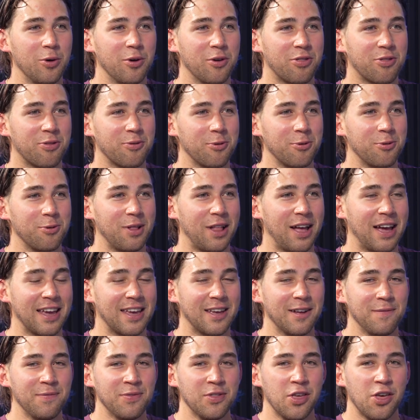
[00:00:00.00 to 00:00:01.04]
through like
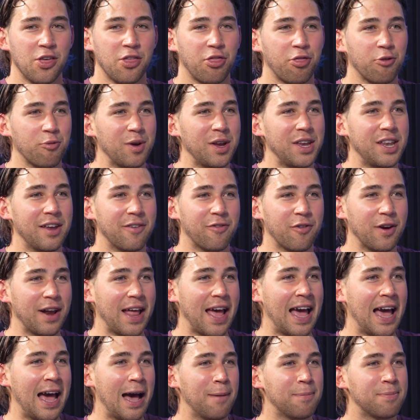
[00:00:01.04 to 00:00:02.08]
3 different
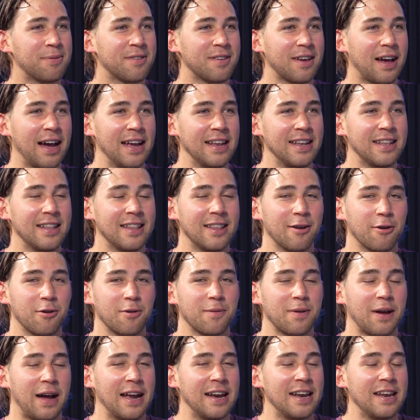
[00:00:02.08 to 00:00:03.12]
apps. I
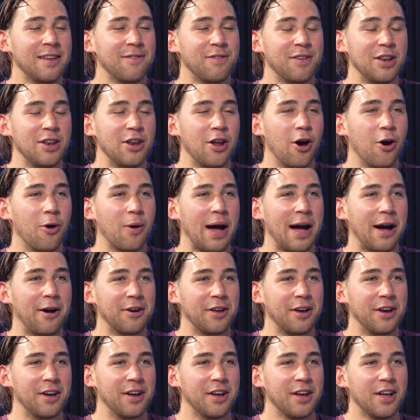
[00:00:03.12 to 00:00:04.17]
didn't even know how
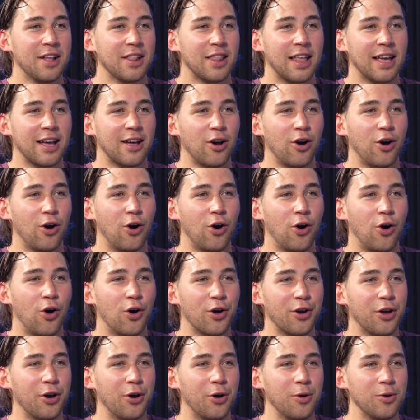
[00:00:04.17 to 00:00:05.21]
to like
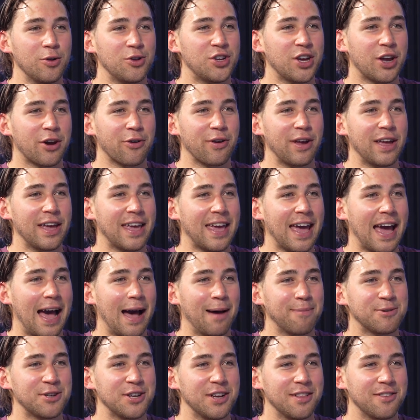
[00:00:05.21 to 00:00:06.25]
auto generate
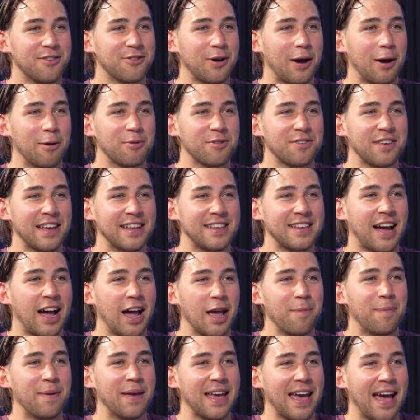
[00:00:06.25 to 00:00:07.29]
captions. So I was like
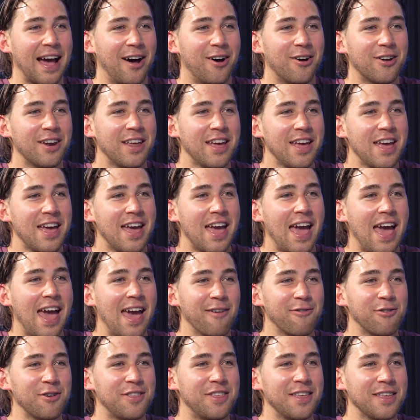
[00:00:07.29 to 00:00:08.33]
typing out
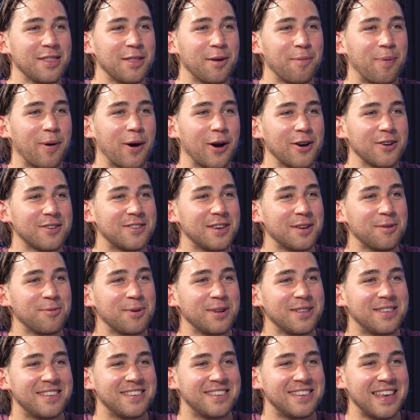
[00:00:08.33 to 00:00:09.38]
everything the person
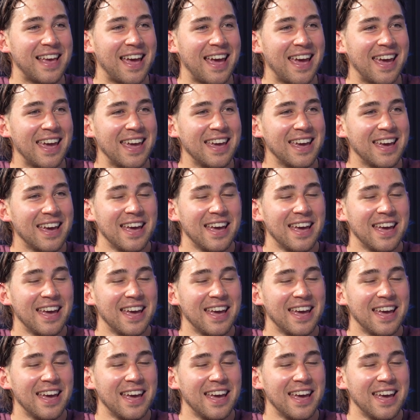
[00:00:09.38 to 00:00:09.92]
would say.